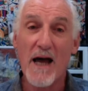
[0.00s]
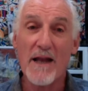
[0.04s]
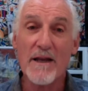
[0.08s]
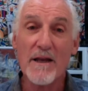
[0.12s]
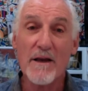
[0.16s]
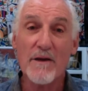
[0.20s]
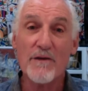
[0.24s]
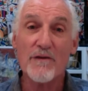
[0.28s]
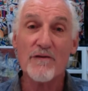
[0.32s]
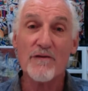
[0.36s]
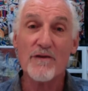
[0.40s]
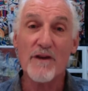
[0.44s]

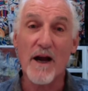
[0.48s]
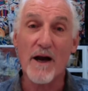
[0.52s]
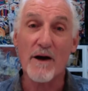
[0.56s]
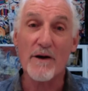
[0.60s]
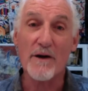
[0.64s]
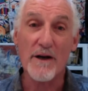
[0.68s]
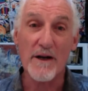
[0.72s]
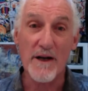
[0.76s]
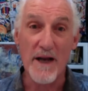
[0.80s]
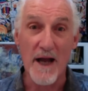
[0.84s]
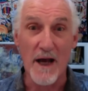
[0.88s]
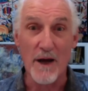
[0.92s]
John
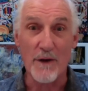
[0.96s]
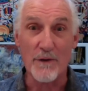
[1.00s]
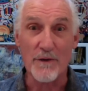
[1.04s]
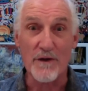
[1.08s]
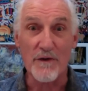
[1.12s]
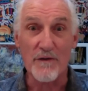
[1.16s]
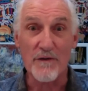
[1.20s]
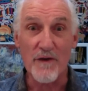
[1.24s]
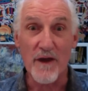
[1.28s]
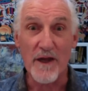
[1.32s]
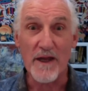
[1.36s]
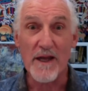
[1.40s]
started
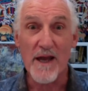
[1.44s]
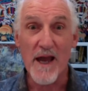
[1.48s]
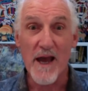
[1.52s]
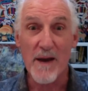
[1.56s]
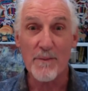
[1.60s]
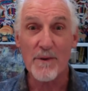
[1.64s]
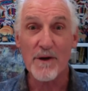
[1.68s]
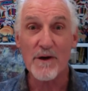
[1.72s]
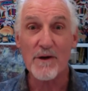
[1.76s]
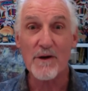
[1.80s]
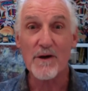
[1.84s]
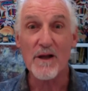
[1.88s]
out as a
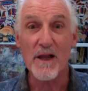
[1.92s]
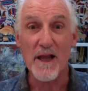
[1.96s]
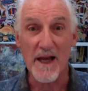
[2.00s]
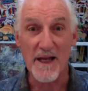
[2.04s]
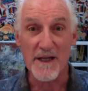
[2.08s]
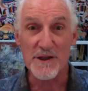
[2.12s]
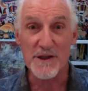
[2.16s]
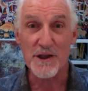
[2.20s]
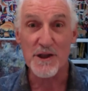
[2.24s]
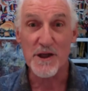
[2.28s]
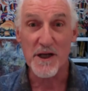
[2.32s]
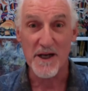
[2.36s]
chemical
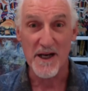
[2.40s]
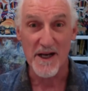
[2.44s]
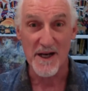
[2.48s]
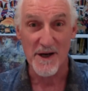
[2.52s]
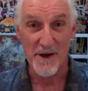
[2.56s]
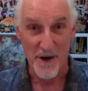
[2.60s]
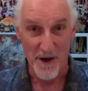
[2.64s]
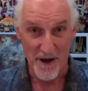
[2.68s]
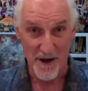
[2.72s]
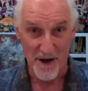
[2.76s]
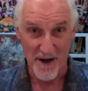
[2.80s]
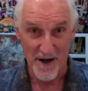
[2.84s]

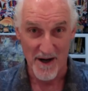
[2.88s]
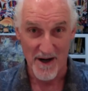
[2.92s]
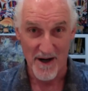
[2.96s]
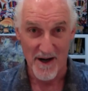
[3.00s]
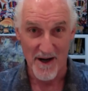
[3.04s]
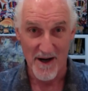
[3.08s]
engineer.